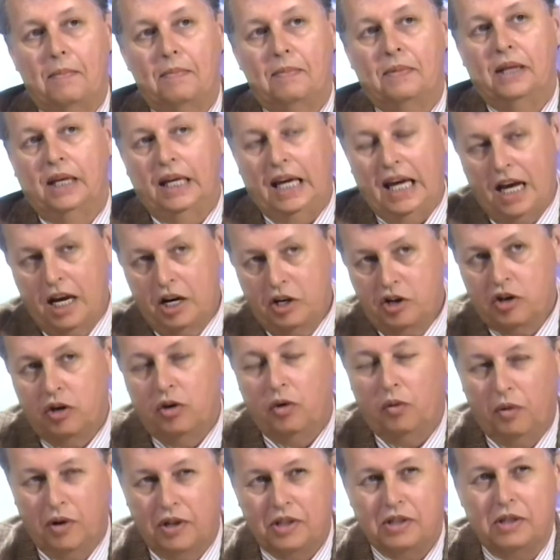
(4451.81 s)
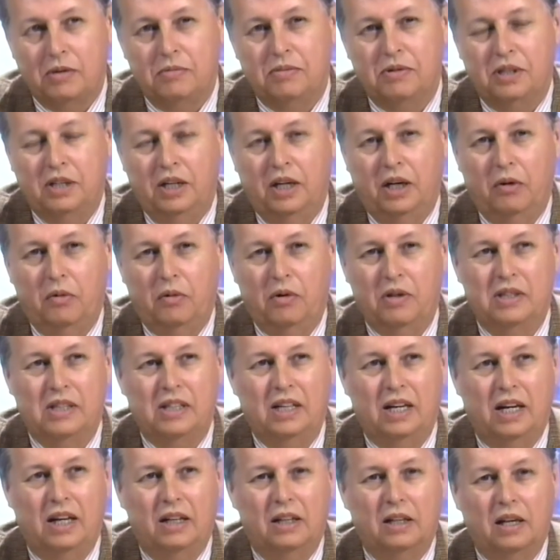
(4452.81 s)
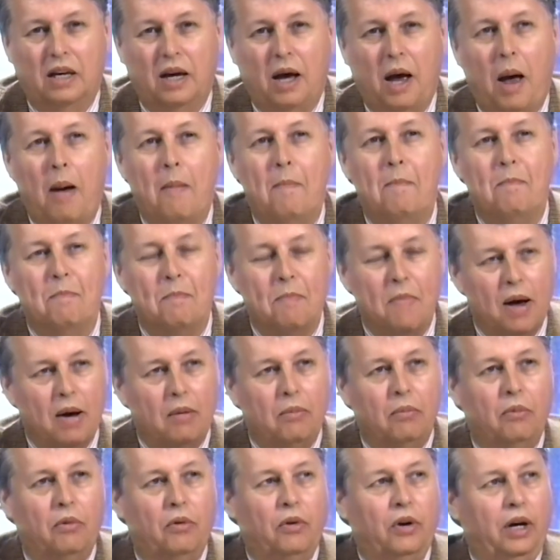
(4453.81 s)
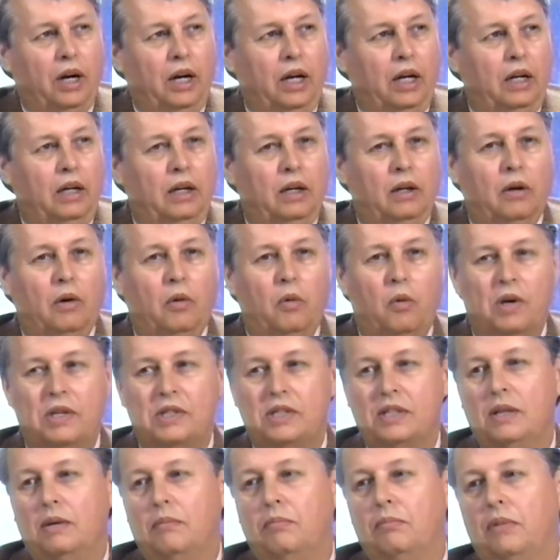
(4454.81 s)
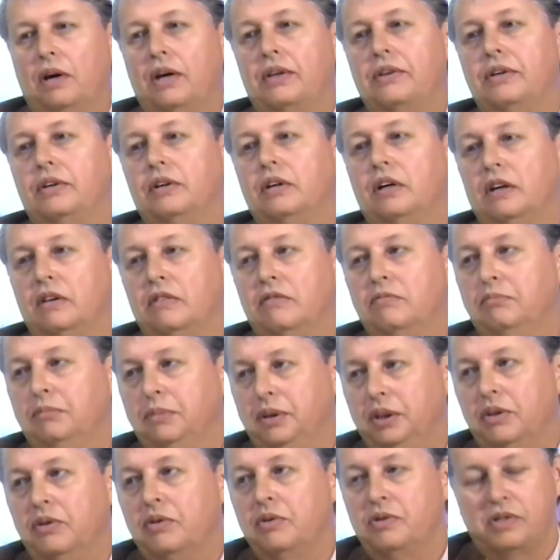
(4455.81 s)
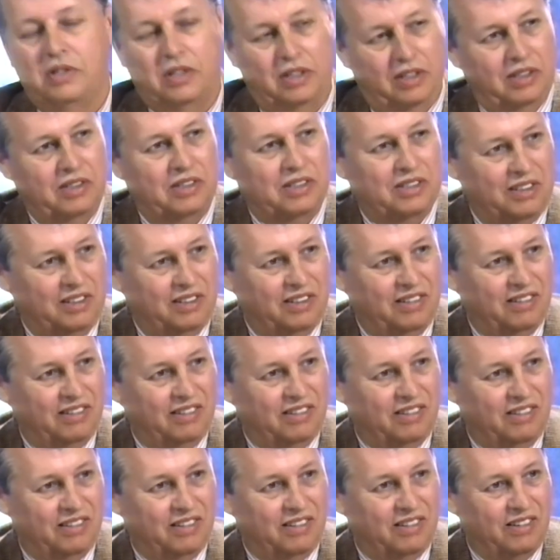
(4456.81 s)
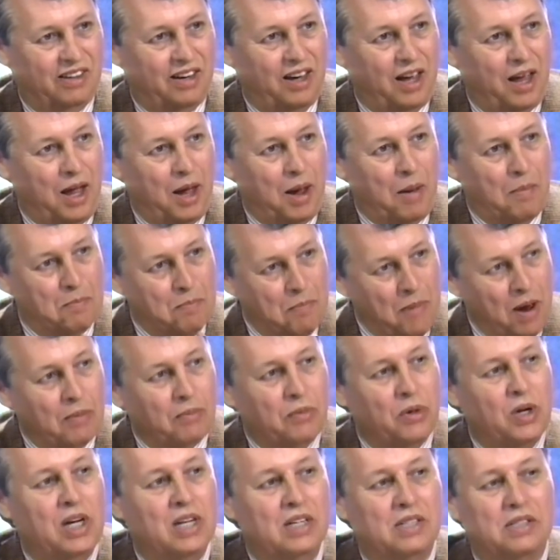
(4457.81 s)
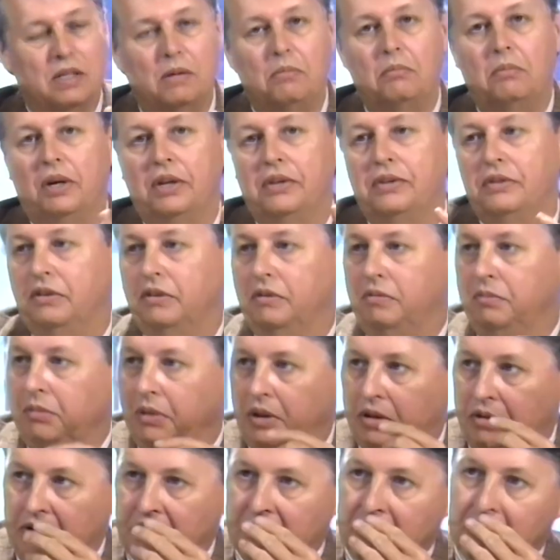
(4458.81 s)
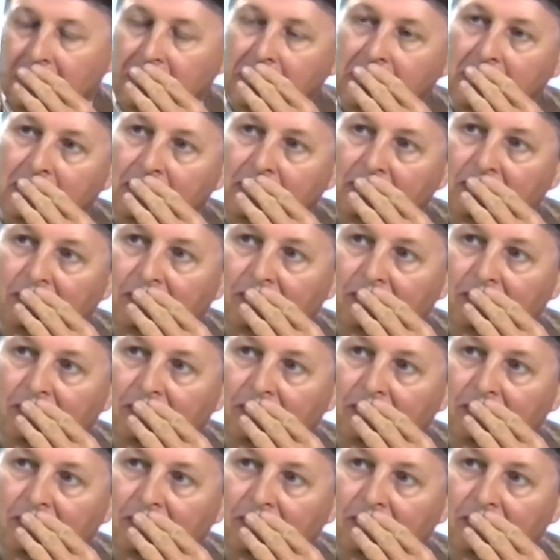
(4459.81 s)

The ancient wisdom saying was that memory was the mother of muses. Memory is the mother of muses.